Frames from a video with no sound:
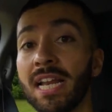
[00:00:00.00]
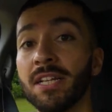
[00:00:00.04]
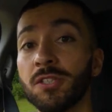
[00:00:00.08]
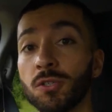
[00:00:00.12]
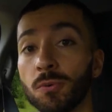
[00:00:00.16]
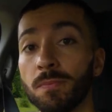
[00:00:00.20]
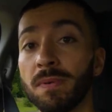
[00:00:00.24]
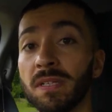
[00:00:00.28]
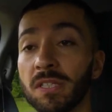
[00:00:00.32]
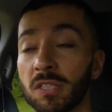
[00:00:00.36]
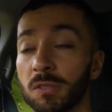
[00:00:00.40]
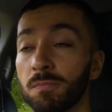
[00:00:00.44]

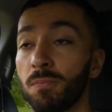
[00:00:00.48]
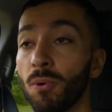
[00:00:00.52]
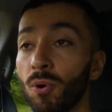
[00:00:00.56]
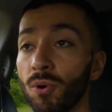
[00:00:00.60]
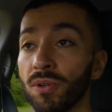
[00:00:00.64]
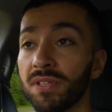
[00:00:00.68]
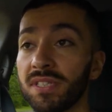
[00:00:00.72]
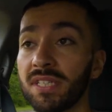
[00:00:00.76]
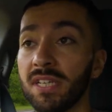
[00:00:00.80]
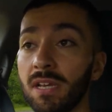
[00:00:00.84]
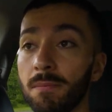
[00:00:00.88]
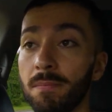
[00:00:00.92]
little bit
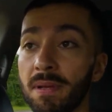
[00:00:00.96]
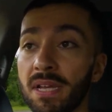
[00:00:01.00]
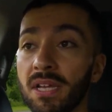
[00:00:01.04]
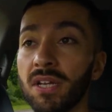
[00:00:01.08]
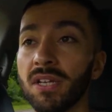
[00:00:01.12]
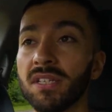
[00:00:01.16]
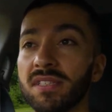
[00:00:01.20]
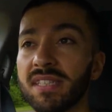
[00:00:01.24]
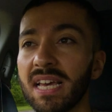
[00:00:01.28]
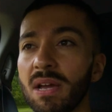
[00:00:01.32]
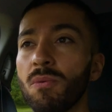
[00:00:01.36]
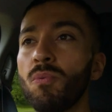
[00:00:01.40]
sportier
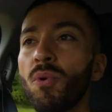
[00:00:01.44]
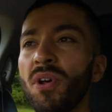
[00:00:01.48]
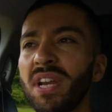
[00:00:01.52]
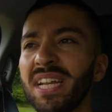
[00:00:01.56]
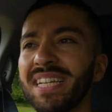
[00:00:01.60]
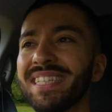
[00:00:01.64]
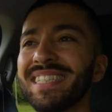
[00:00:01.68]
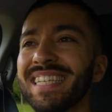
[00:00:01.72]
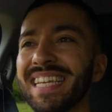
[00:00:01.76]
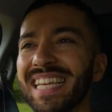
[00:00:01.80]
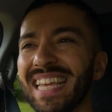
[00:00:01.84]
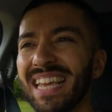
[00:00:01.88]
because they
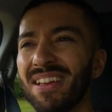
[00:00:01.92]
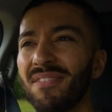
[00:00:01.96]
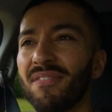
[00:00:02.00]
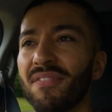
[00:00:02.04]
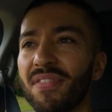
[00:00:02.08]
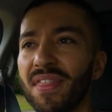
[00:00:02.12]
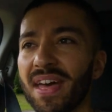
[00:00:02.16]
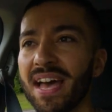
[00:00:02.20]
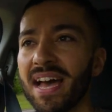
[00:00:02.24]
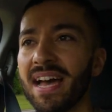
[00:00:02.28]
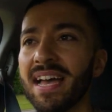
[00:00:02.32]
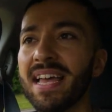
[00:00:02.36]
wanted to
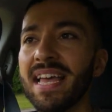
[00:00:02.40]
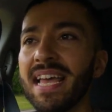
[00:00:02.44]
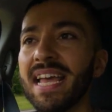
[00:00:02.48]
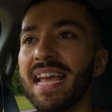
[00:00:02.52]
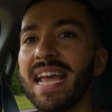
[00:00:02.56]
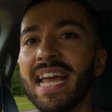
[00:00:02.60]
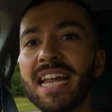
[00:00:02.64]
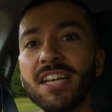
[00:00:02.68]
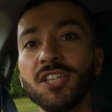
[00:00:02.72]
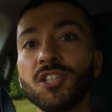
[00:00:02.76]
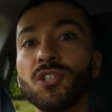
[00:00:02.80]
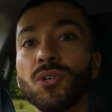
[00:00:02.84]
give that
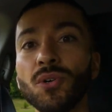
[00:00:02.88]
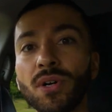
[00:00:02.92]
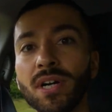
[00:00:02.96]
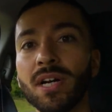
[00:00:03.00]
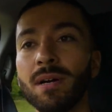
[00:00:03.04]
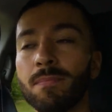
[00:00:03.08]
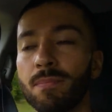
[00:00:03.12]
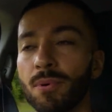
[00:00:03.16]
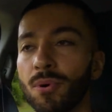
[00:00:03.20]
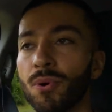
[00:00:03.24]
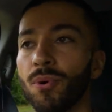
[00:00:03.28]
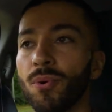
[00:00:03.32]

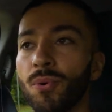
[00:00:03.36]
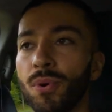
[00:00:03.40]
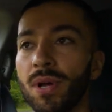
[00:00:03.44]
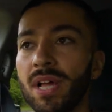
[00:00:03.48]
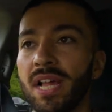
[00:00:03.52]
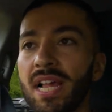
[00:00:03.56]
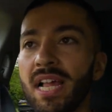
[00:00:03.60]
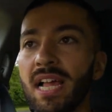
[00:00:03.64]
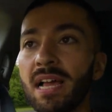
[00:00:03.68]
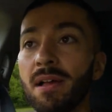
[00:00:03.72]
enjoyable,